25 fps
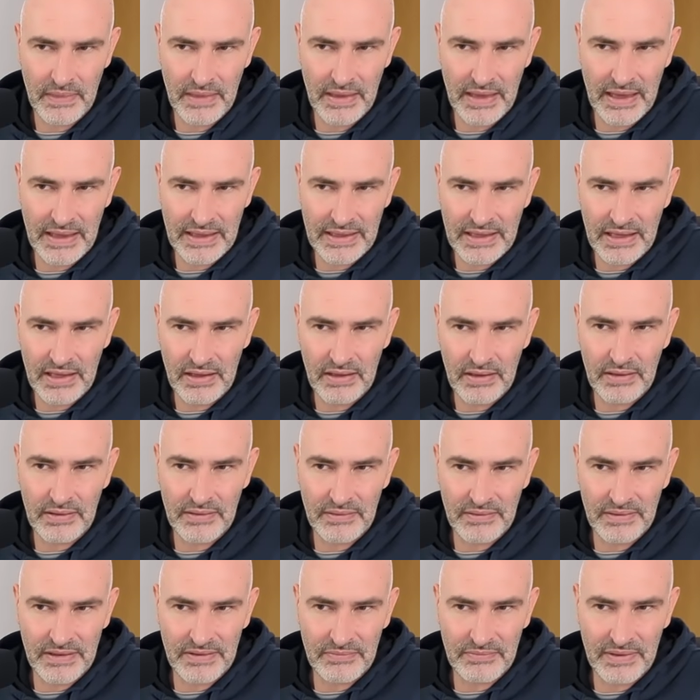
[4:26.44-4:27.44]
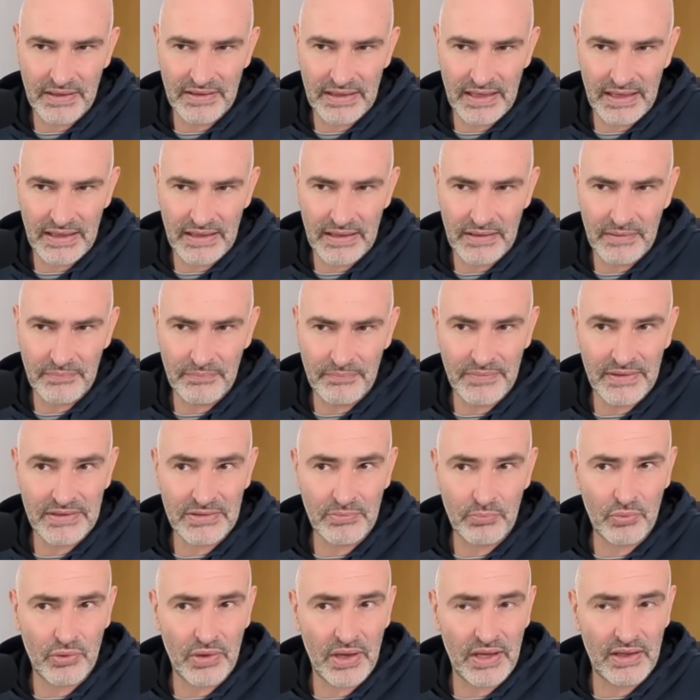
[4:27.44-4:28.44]
And here, if I take,
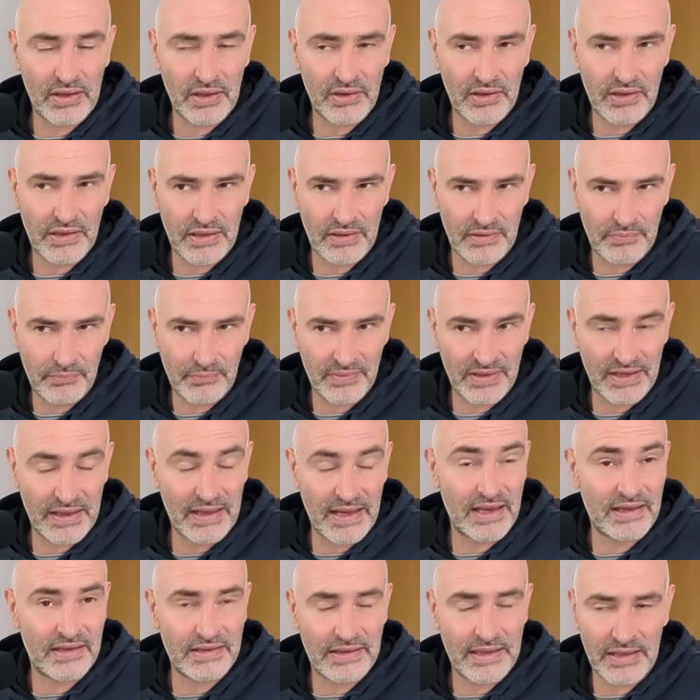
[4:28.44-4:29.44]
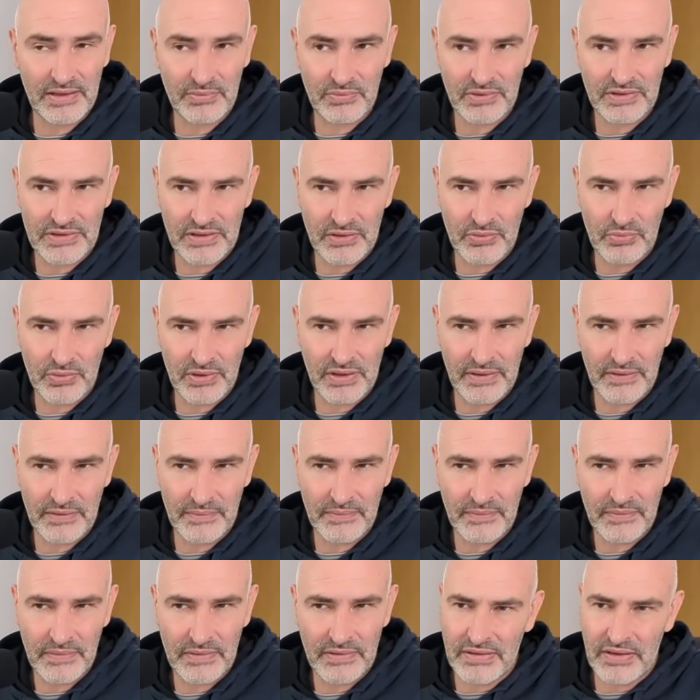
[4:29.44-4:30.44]
it's more like earlier. He can't take with the queen.
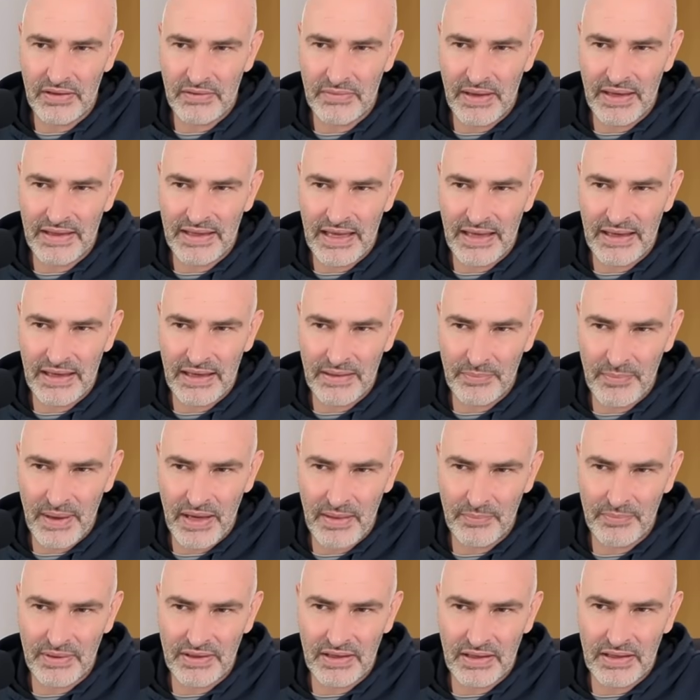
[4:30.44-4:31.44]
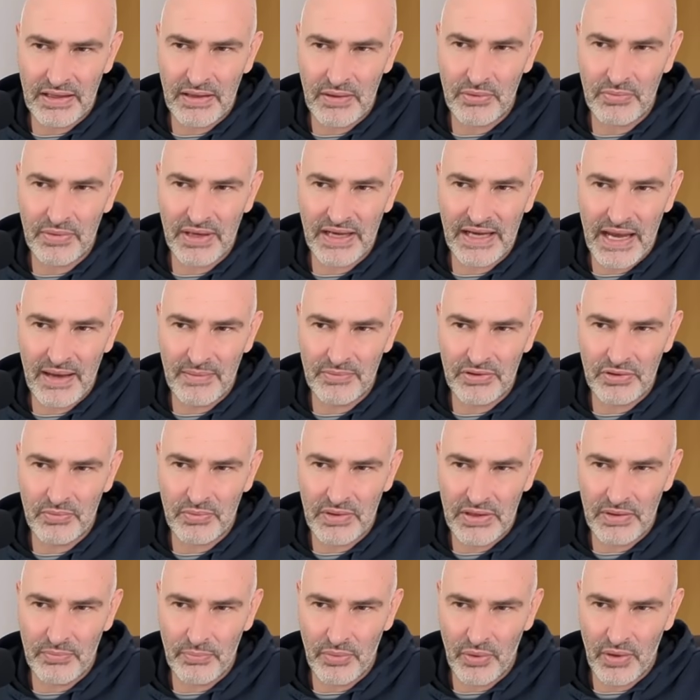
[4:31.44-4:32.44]
So if I take, in my opinion, he'll recapture
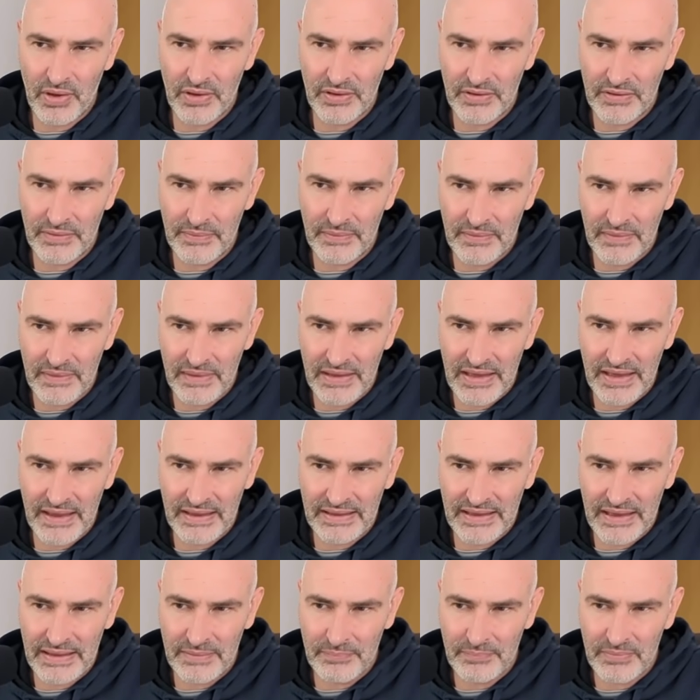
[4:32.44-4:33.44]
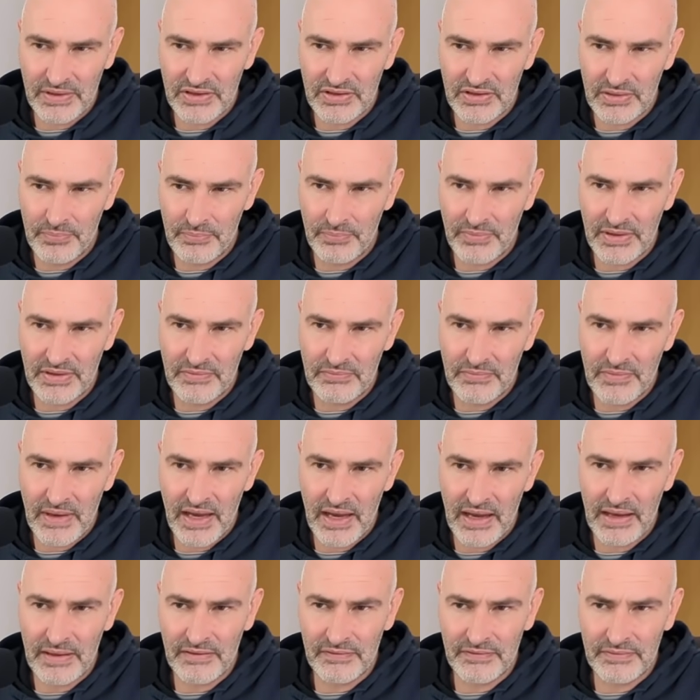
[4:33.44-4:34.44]
with the pawn. And then bishop
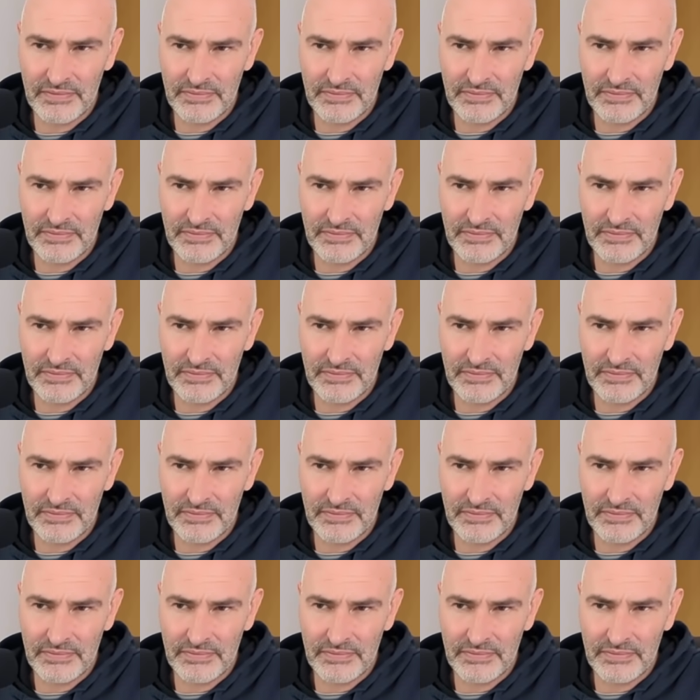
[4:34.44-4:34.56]
b5.